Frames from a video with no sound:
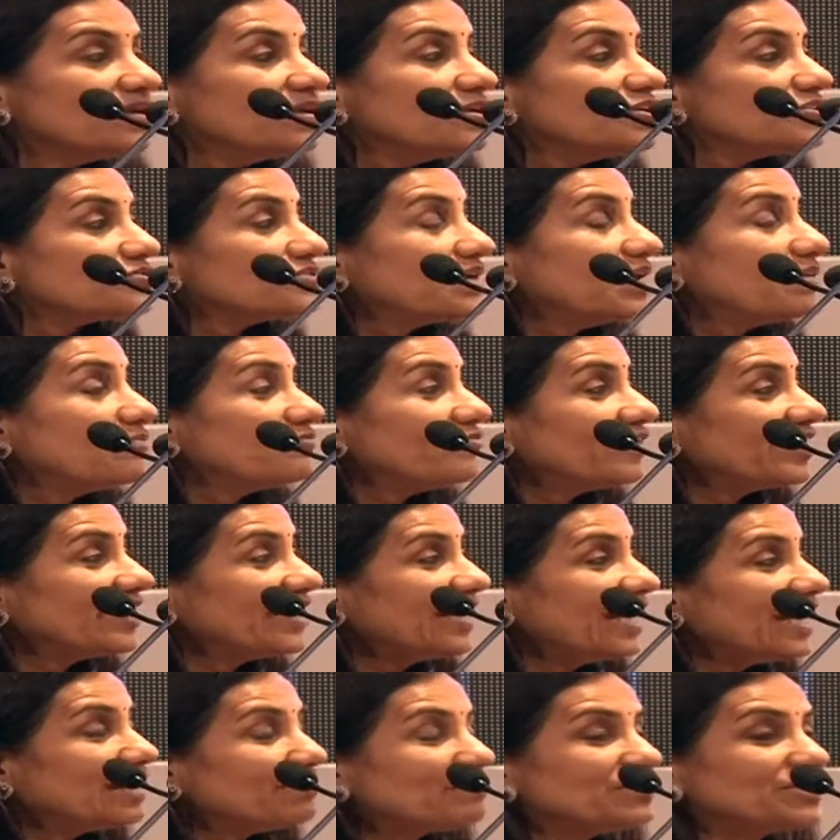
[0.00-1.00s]
So I'm
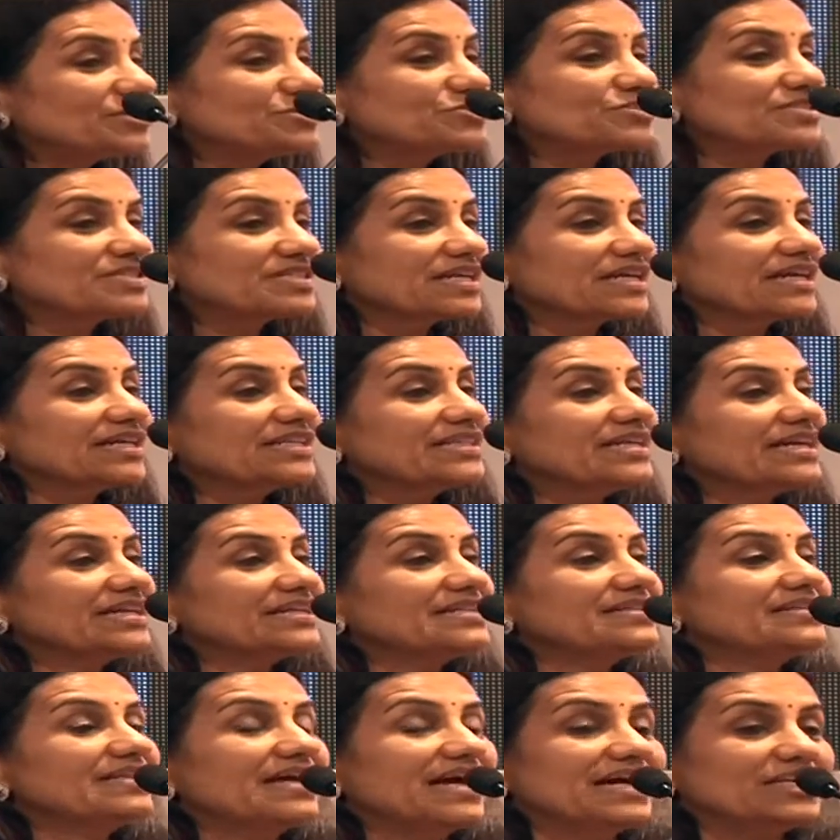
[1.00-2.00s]
very happy to say
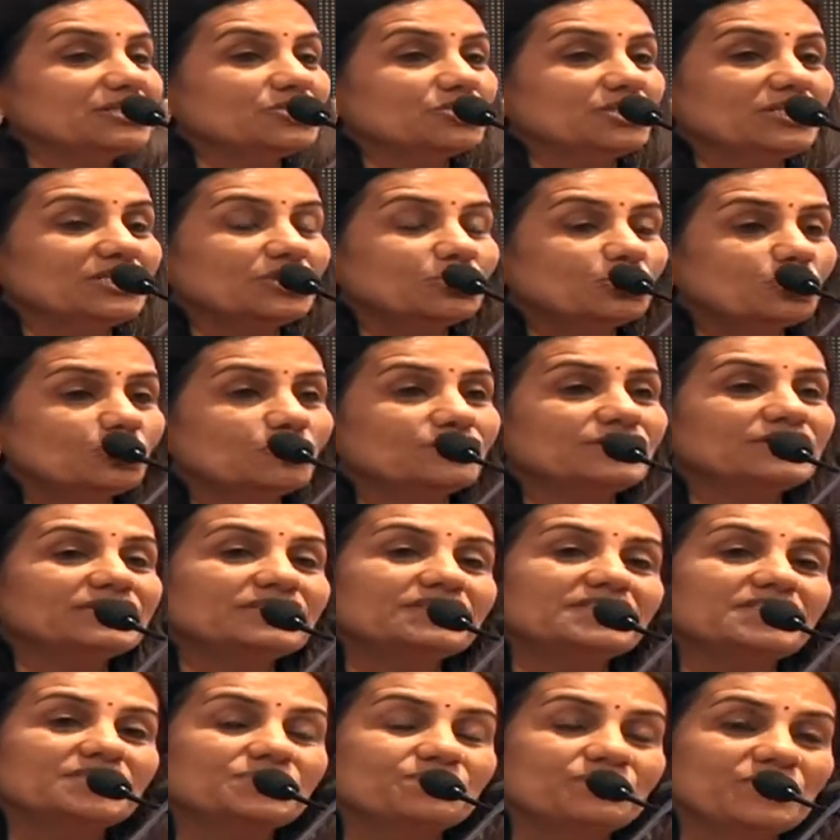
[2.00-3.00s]
that actually over
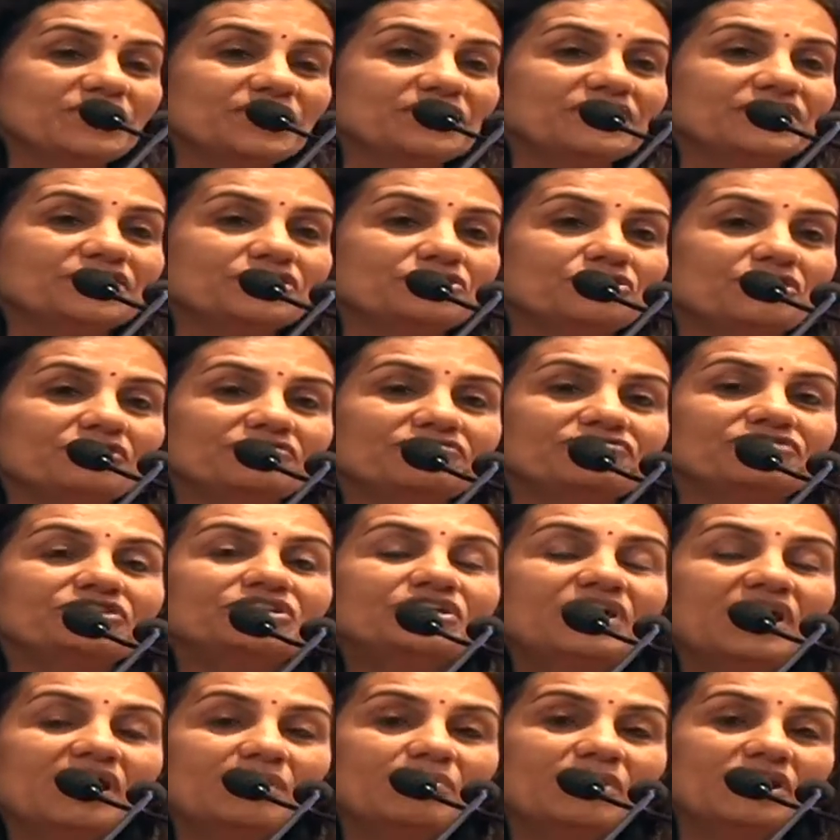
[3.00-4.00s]
this period of
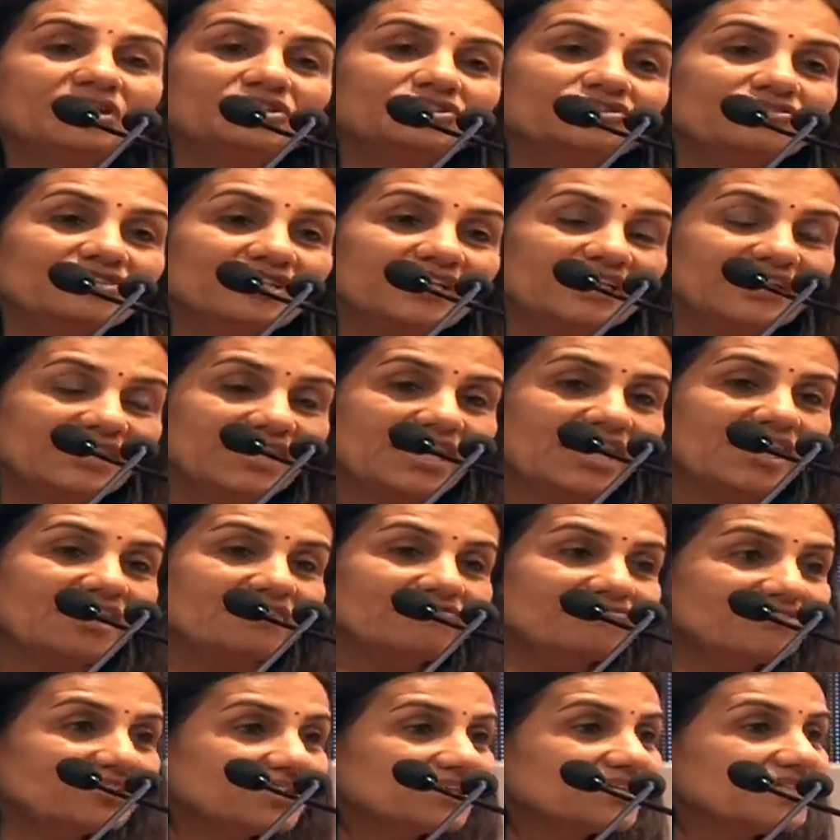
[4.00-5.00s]
about
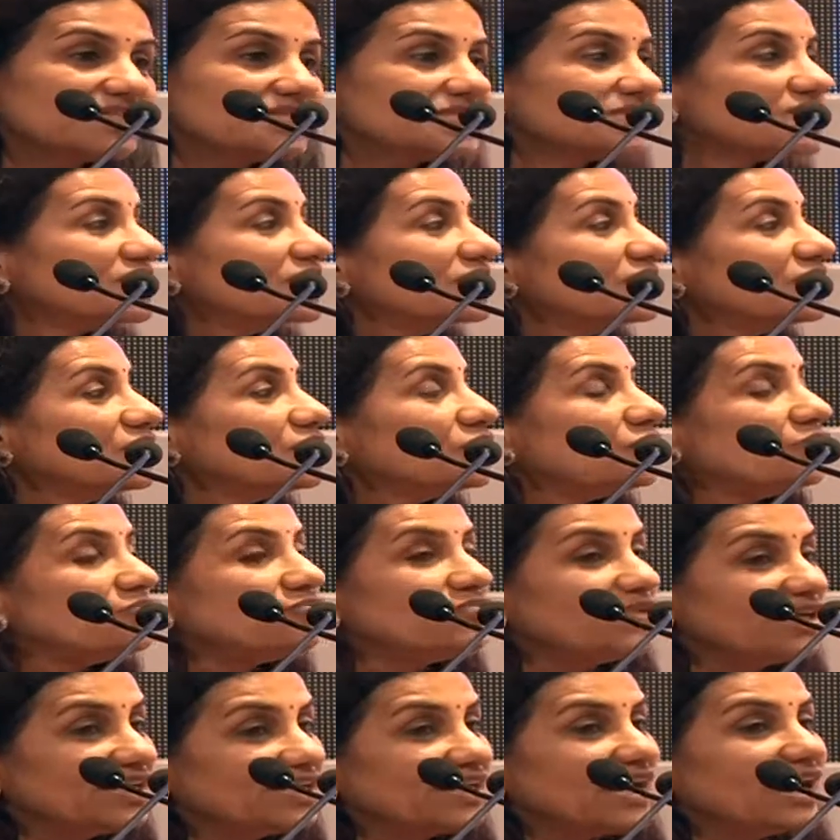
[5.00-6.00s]
3.5 years,
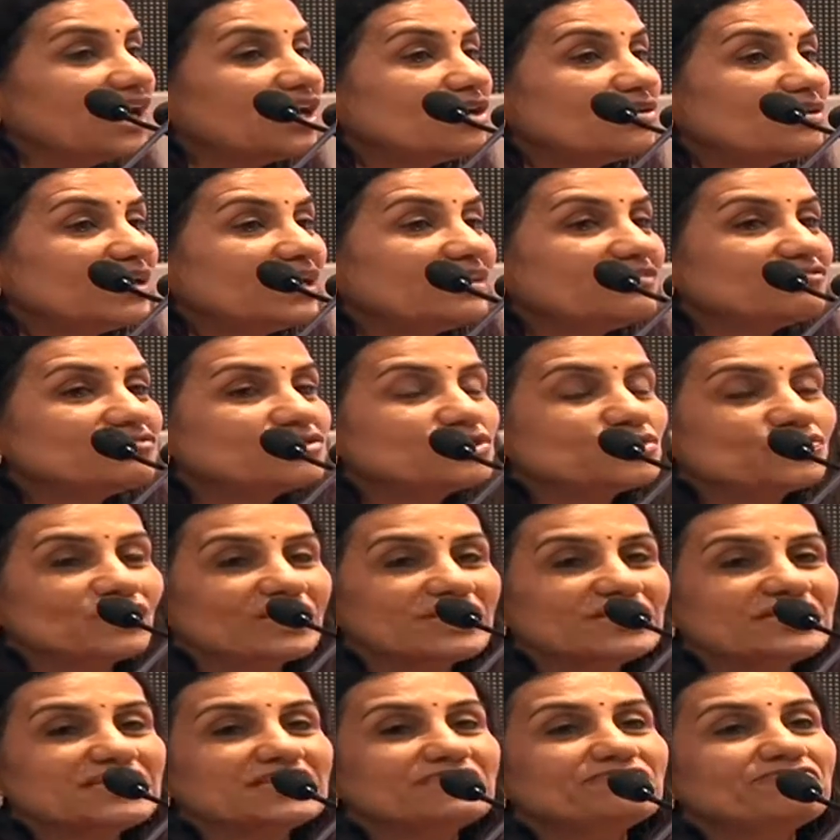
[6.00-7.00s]
we now have
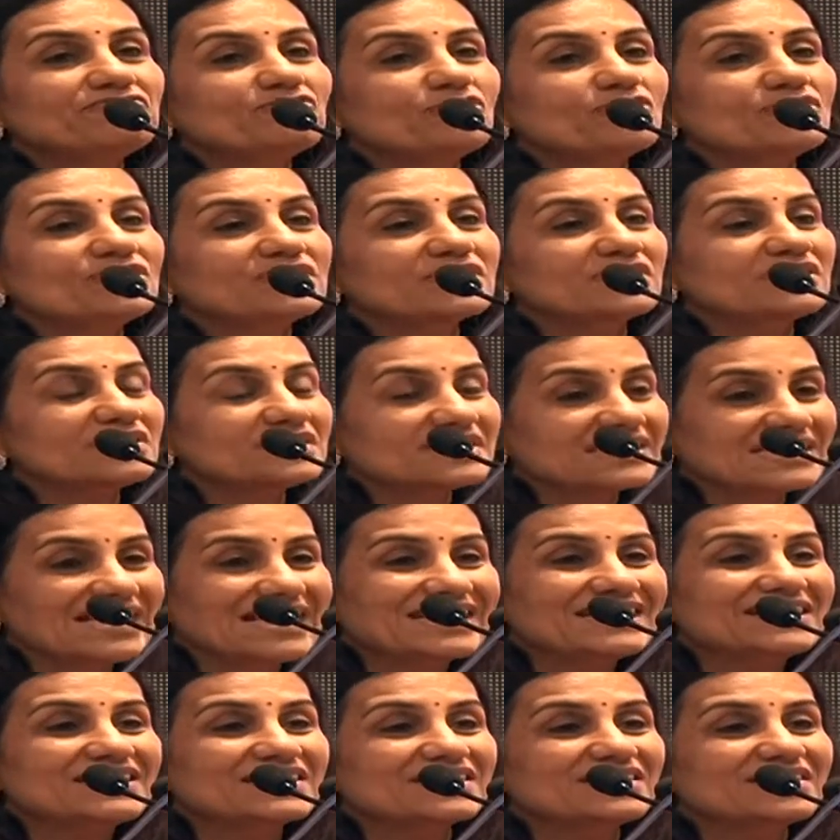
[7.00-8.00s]
24
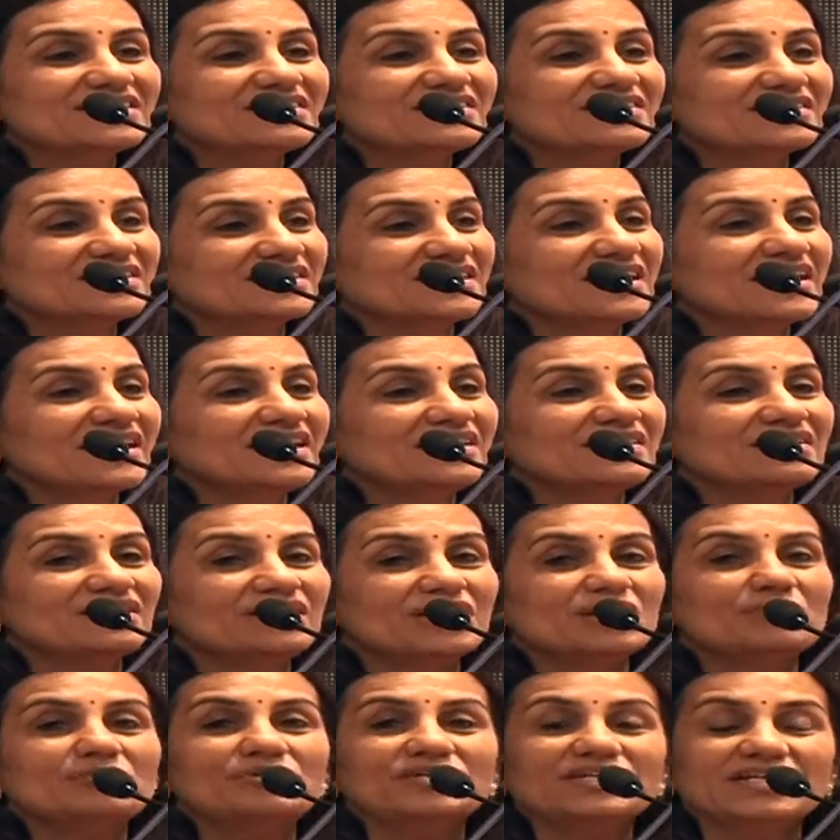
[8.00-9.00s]
centers in
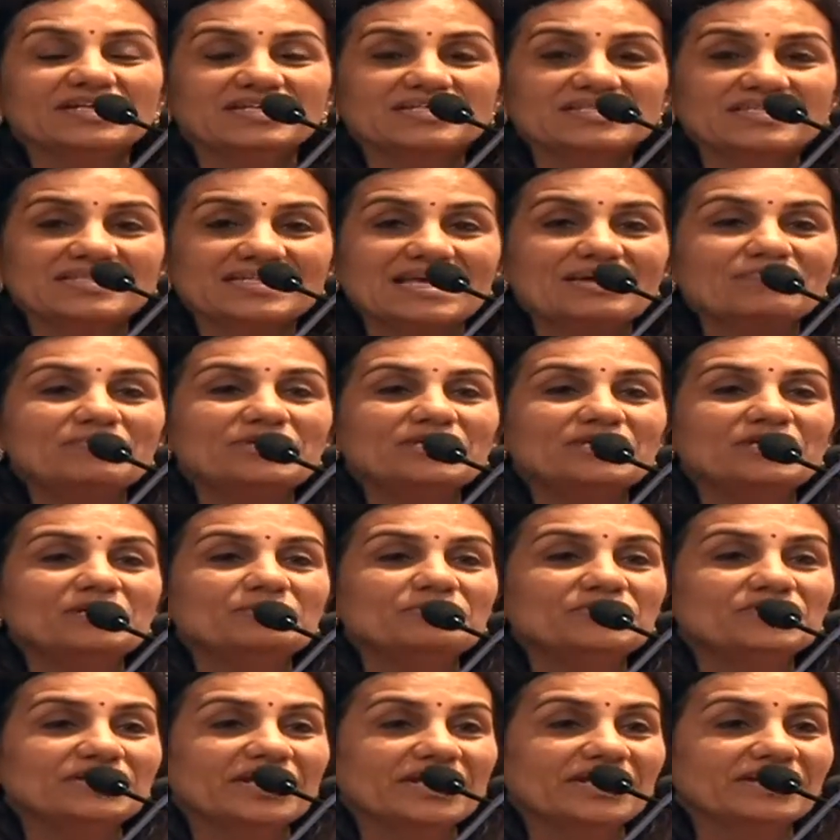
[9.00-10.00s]
urban and
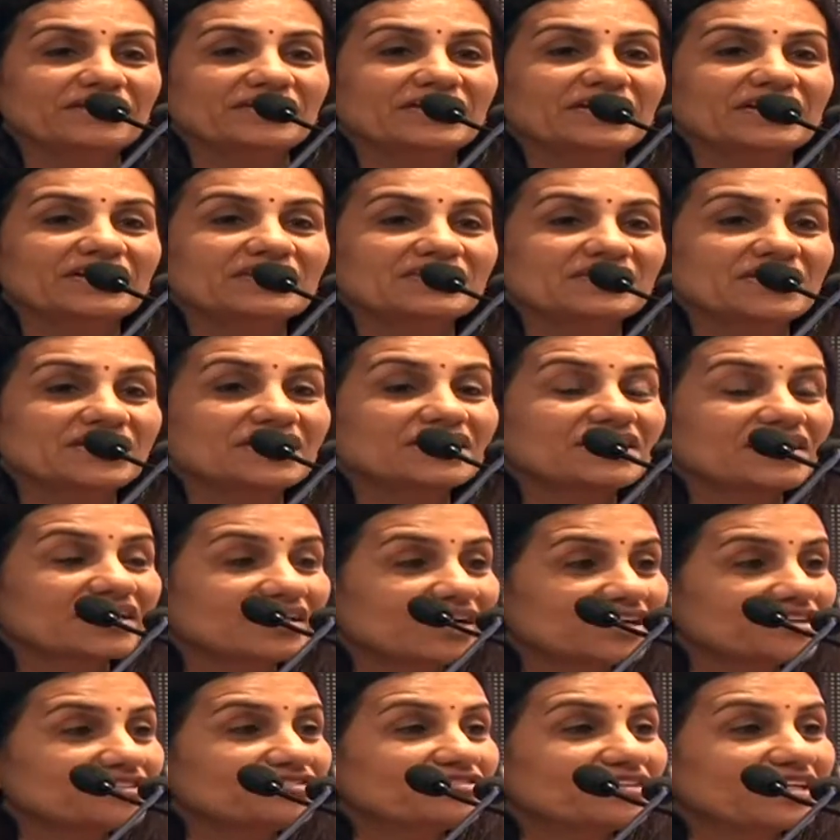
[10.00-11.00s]
semi-urban areas in the
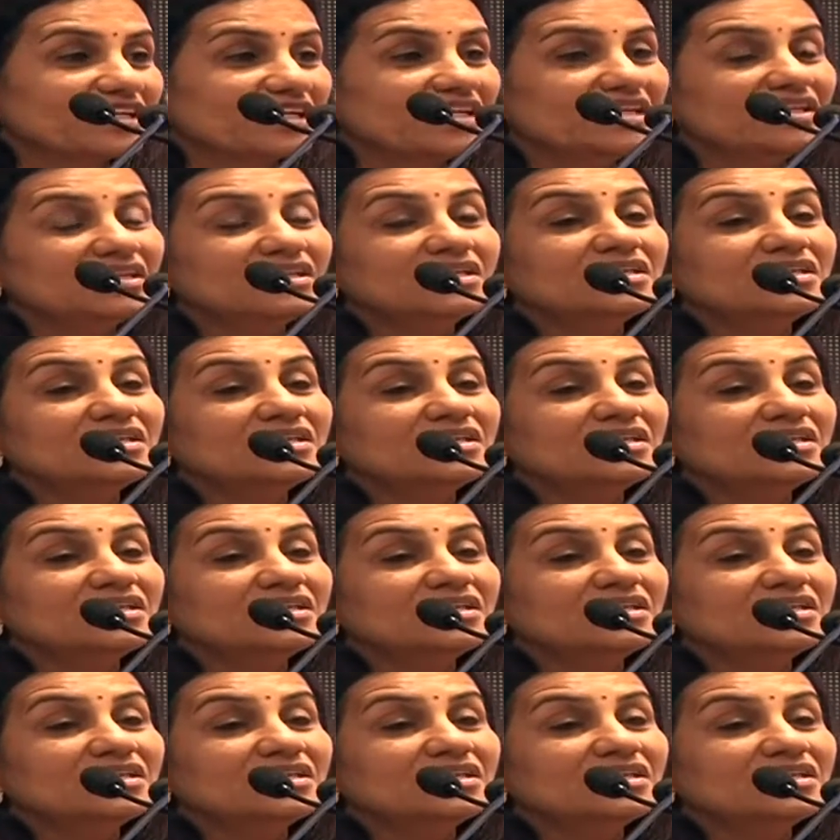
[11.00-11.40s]
country.